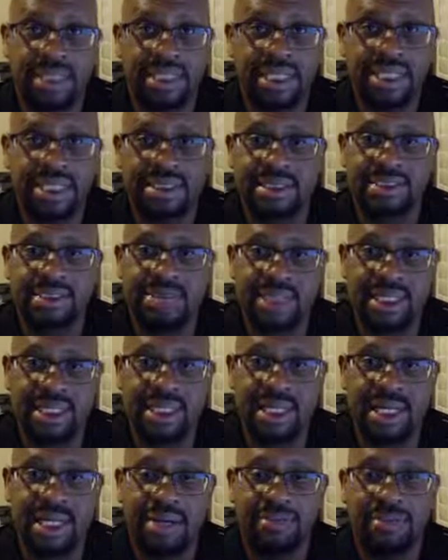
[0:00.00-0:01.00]
And that's something
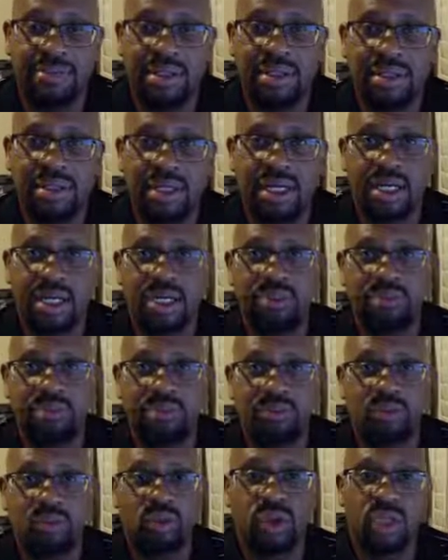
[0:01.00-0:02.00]
that I've been
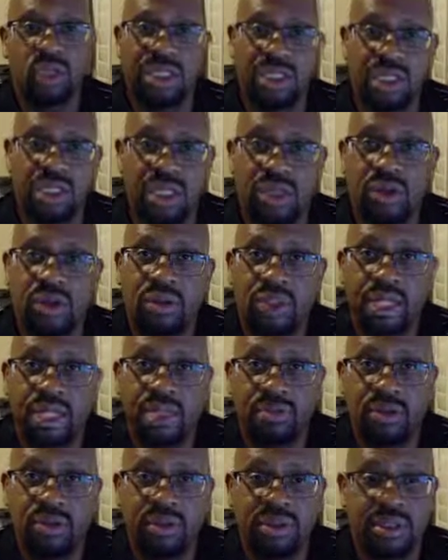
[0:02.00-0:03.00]
working on a whole
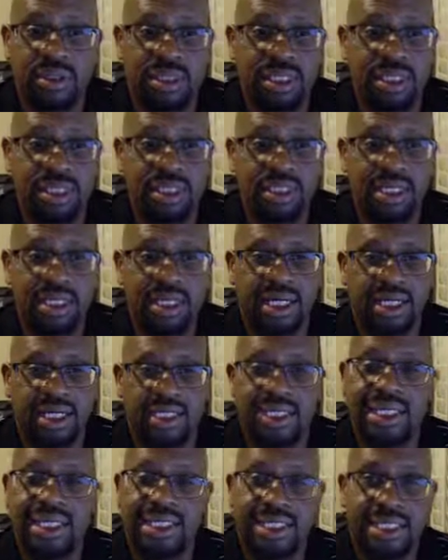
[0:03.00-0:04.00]
lot more
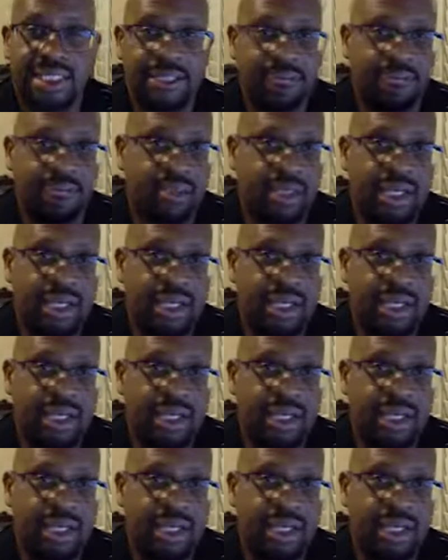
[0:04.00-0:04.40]
lately.